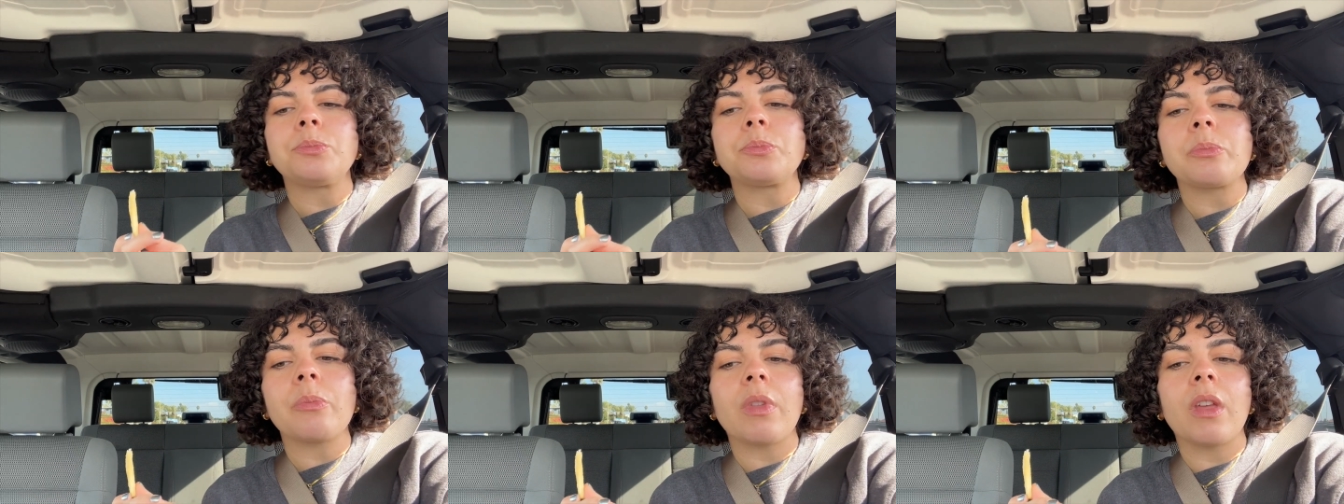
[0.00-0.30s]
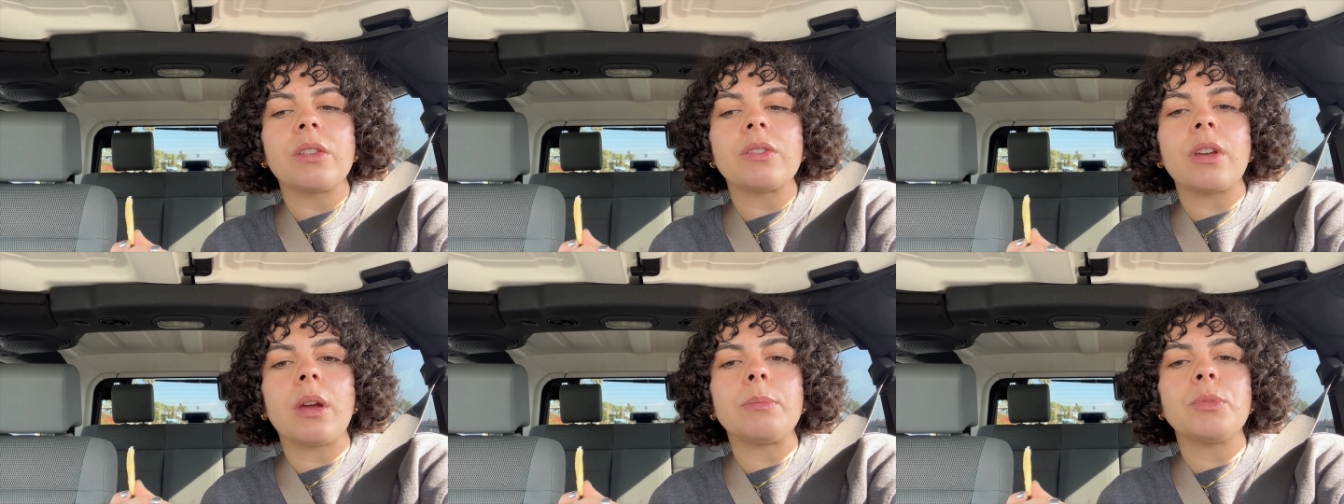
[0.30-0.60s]

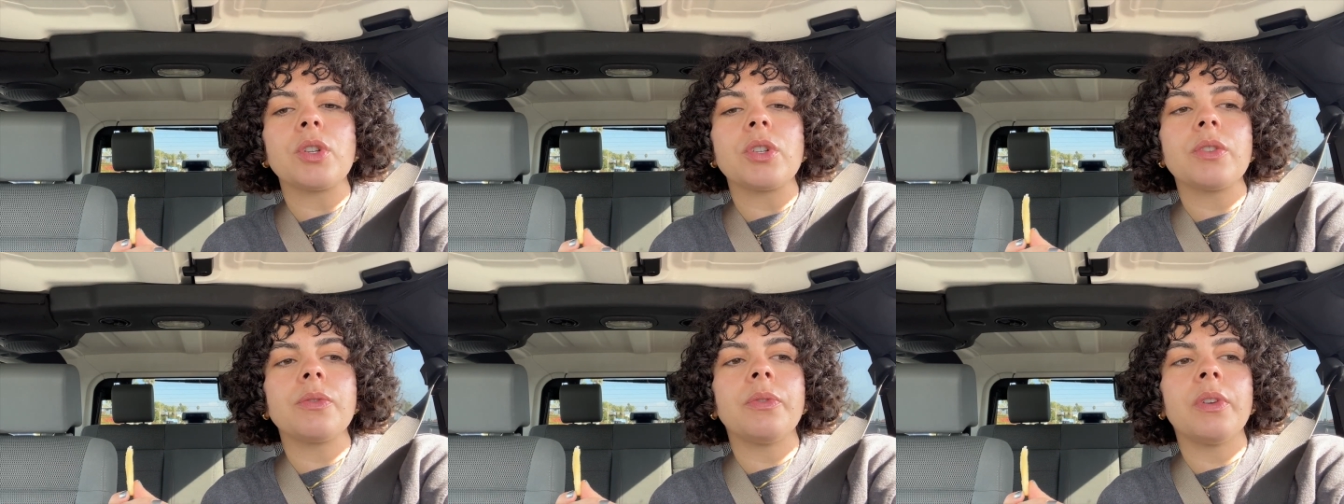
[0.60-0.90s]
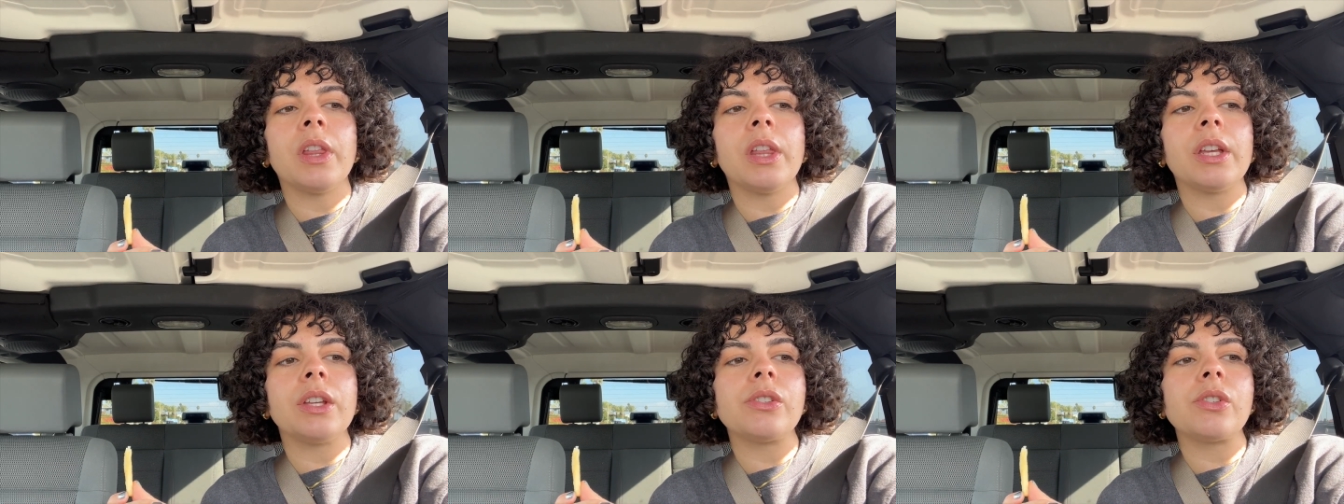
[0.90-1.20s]
Because I'm just
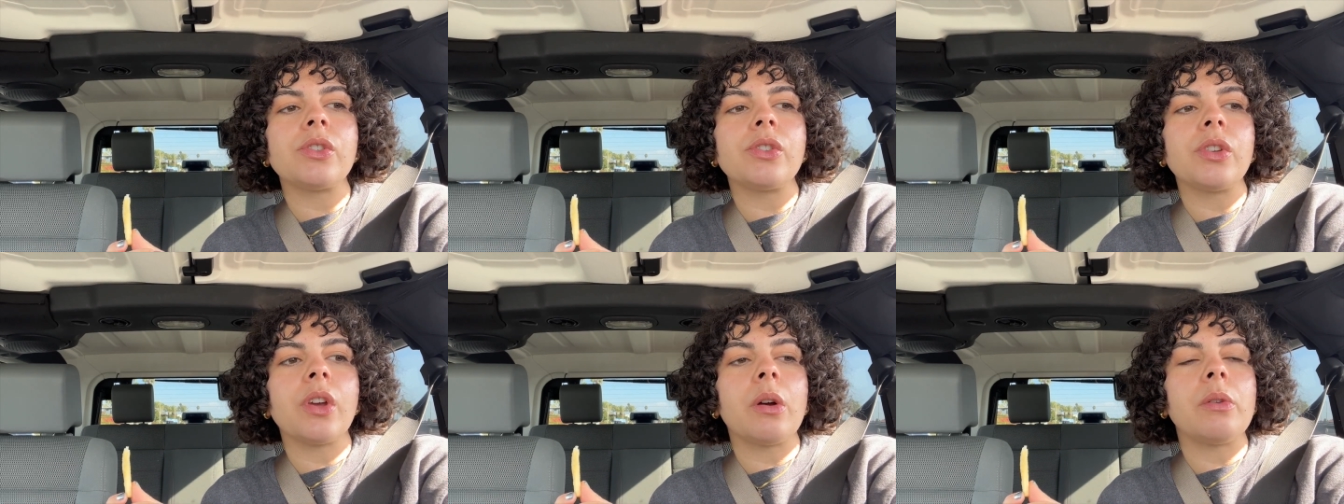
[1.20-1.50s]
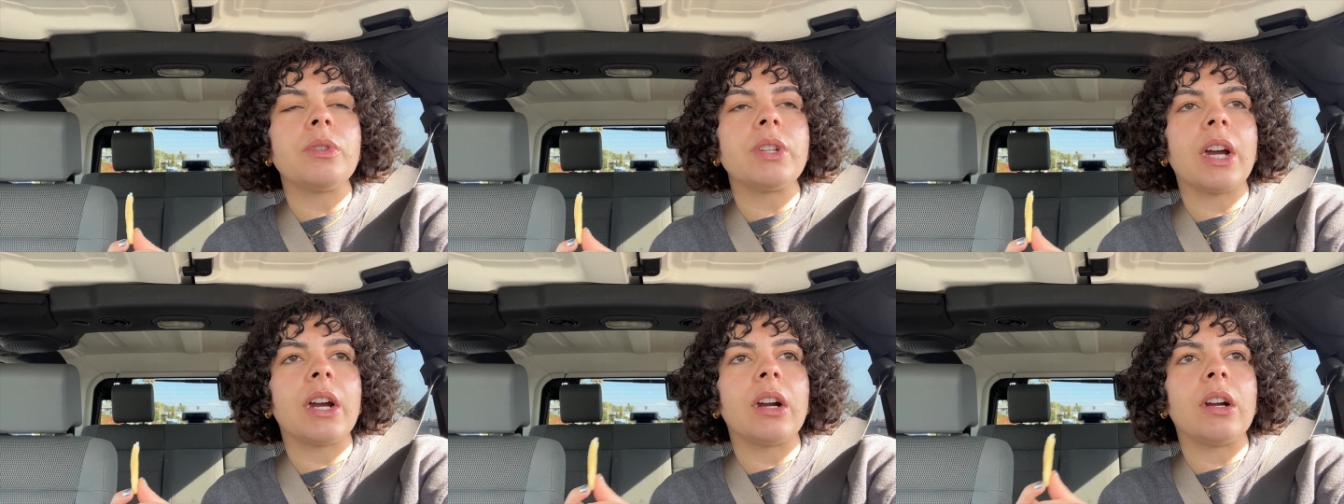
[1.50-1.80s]
feeling so
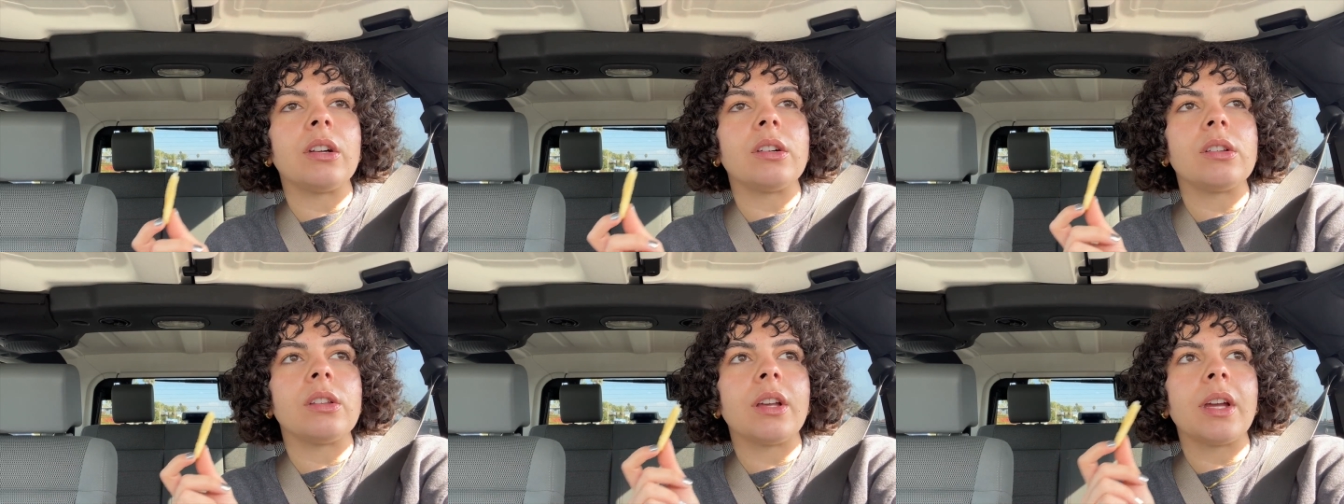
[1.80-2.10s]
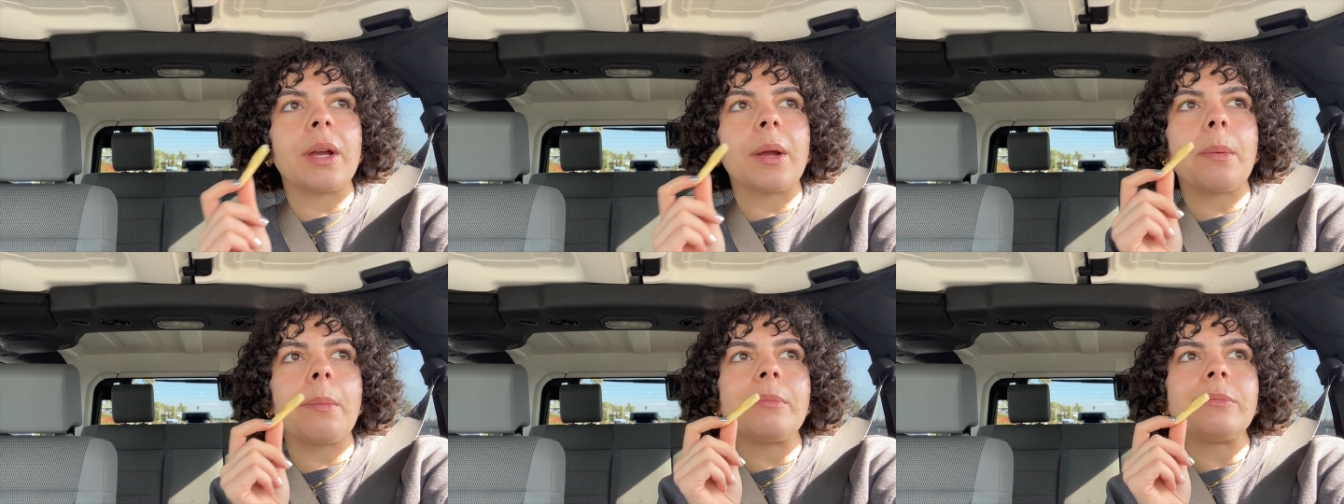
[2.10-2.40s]
tired. Like,